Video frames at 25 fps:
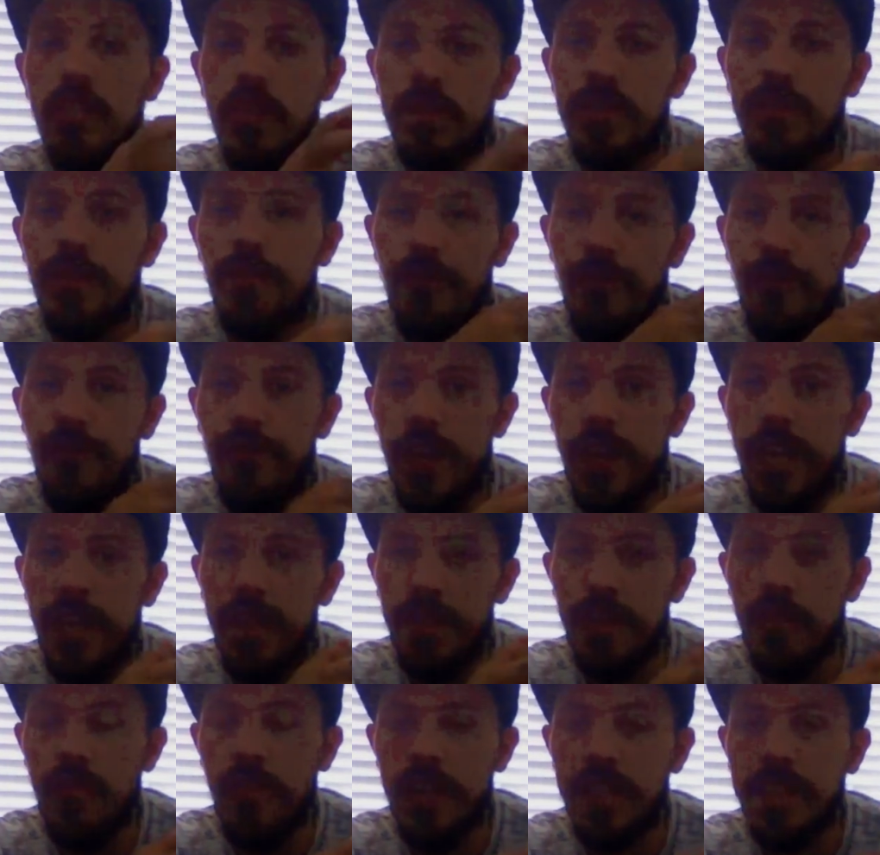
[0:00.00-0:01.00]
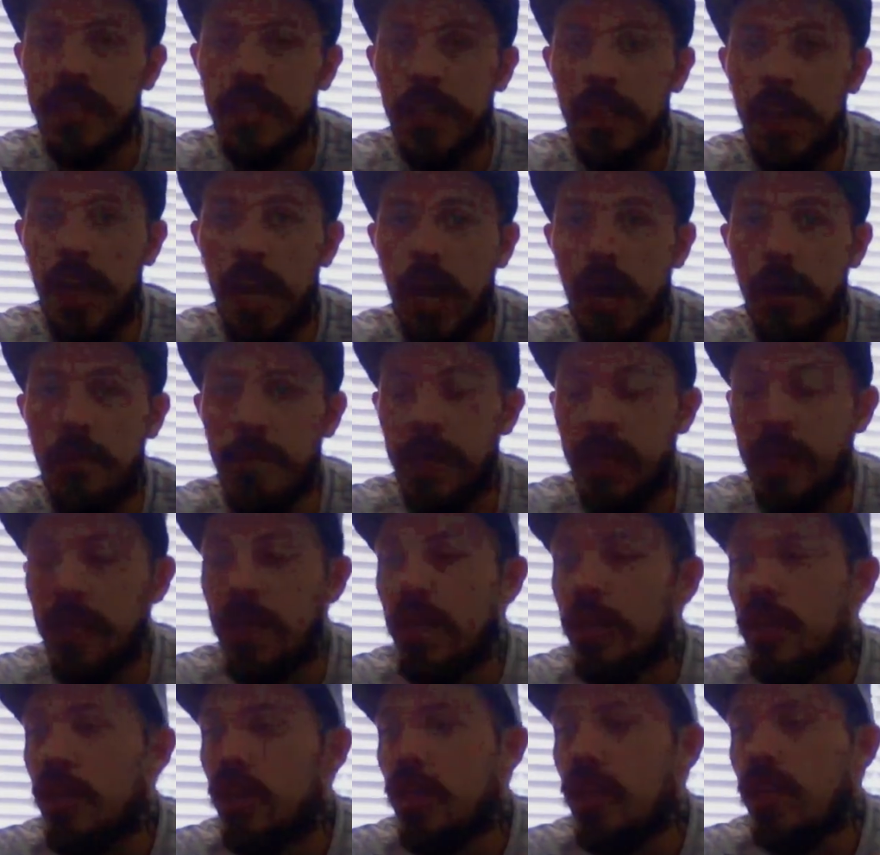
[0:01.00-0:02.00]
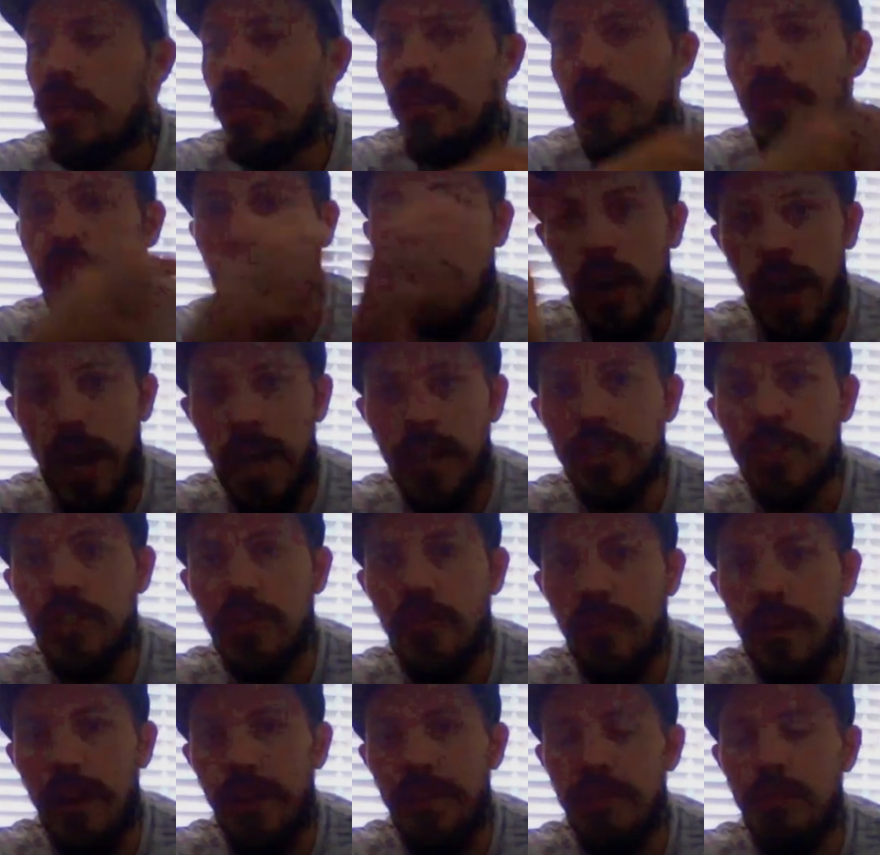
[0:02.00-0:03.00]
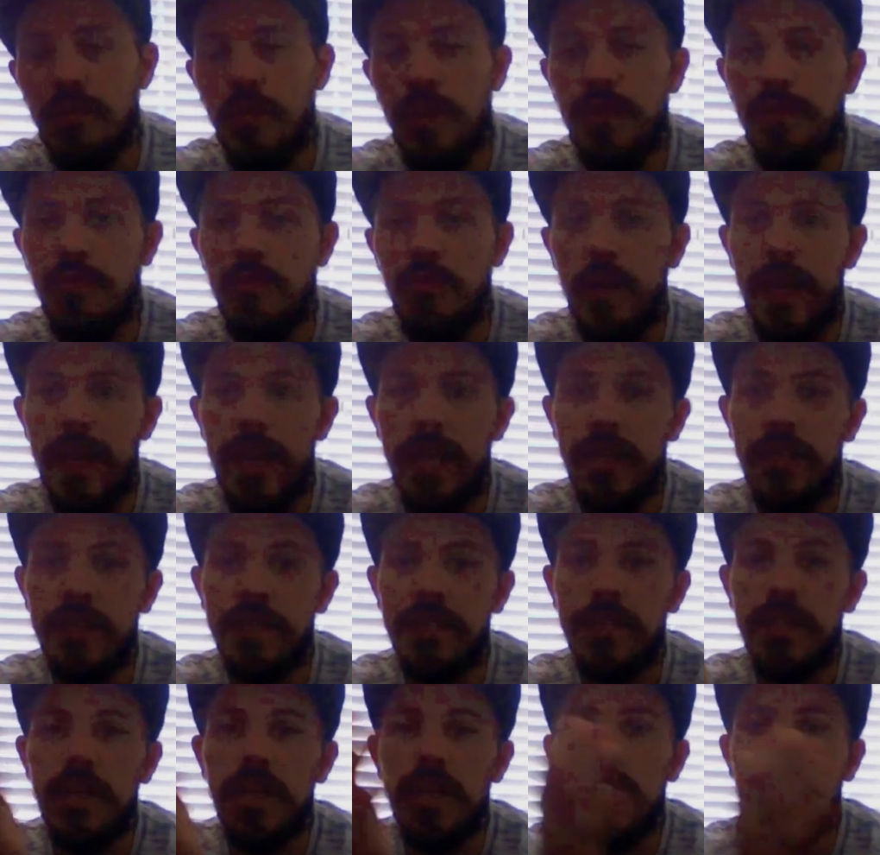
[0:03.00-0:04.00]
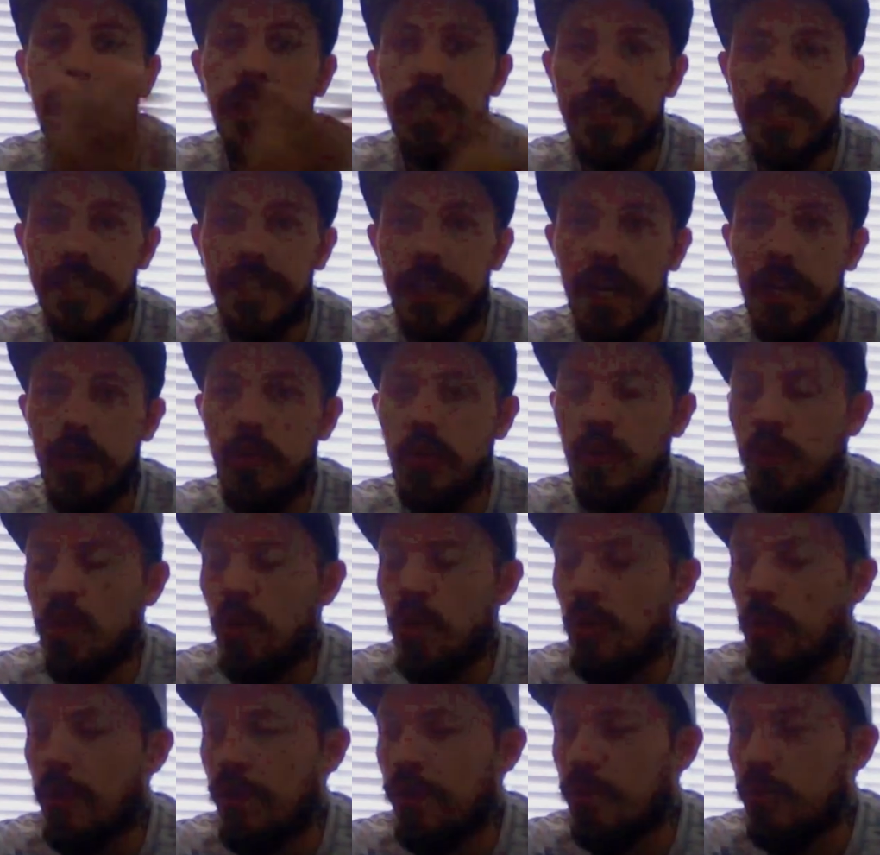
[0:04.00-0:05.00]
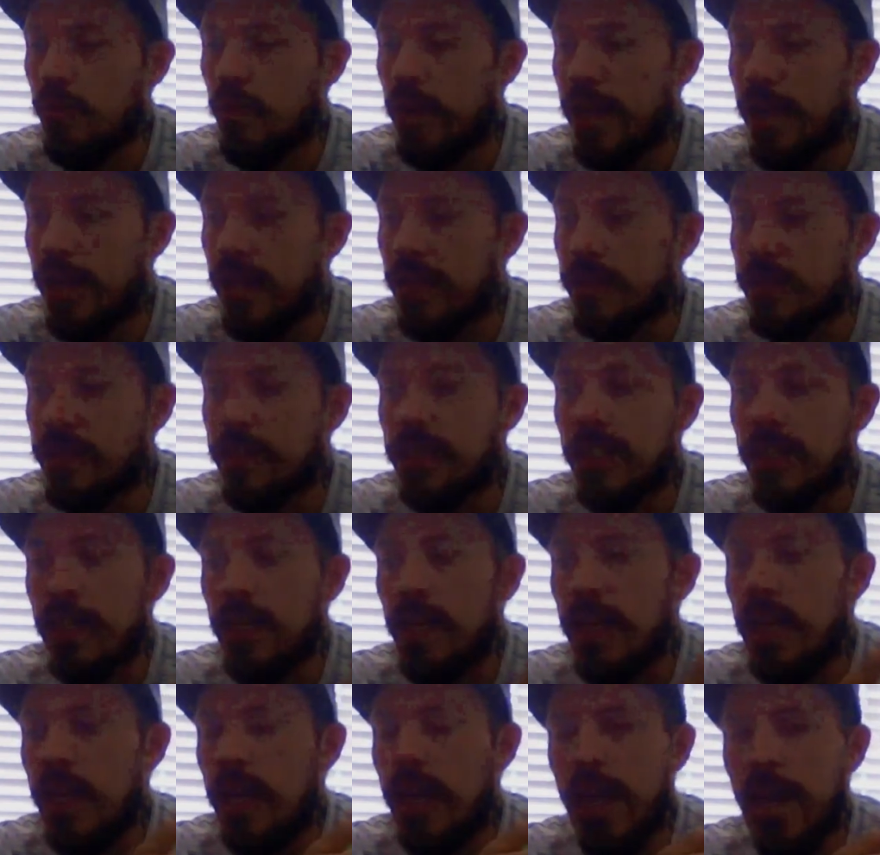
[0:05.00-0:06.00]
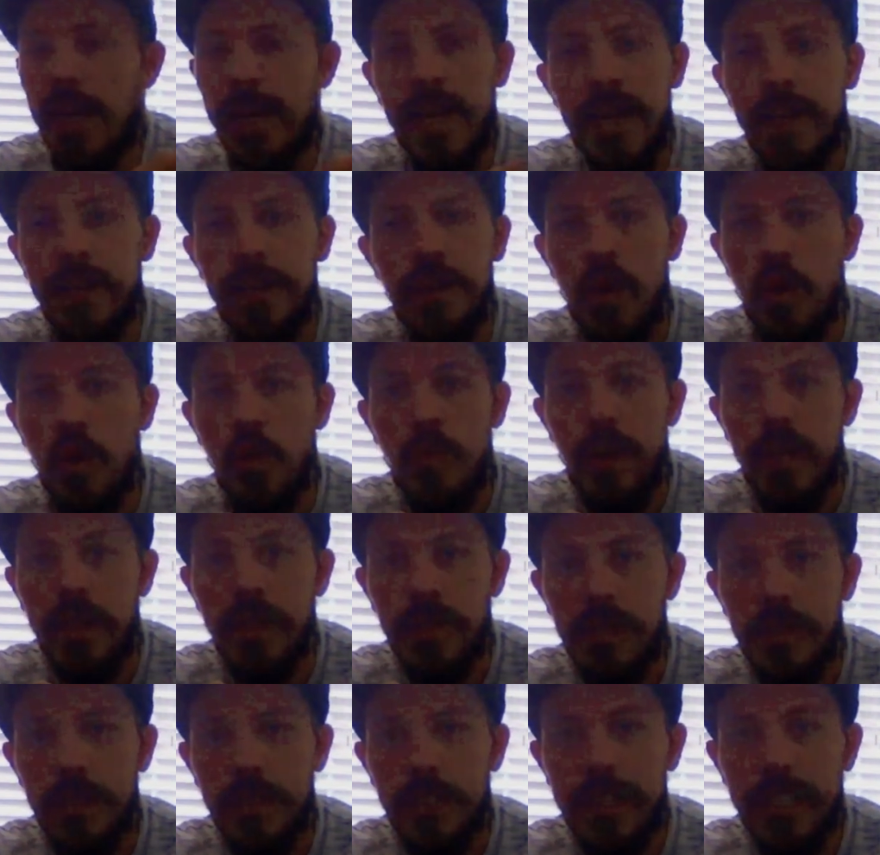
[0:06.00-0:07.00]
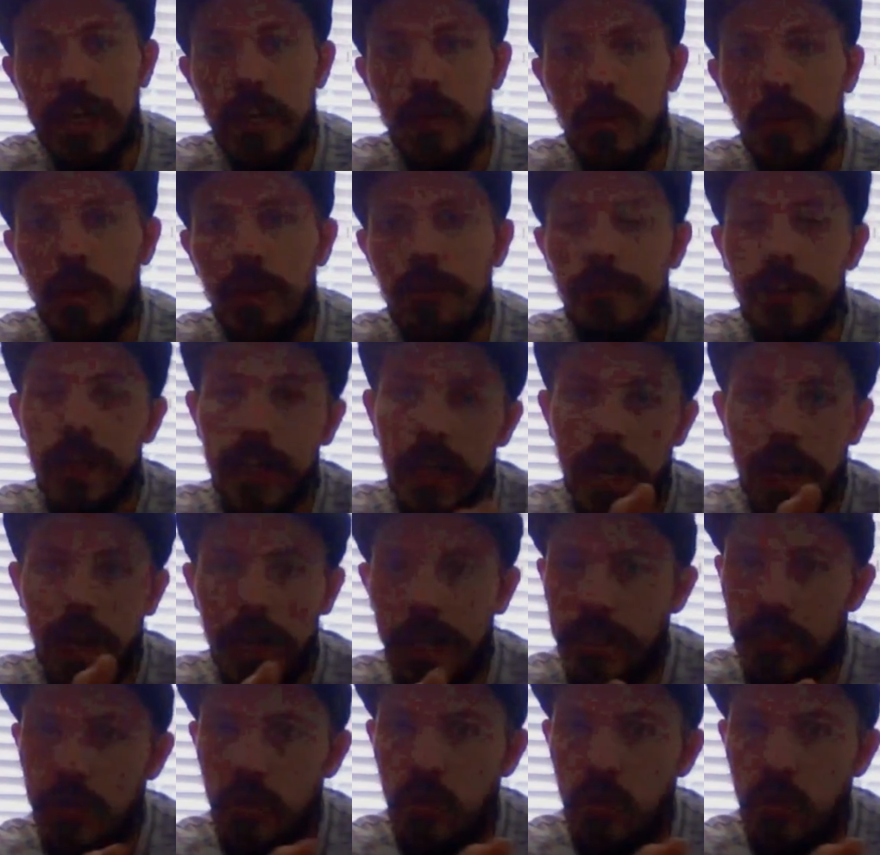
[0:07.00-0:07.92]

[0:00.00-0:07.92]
doesn't fit the rest of the army. You've got astorath with wings, the sanguinor with wings, and then no wings on the sanguinary guard. It's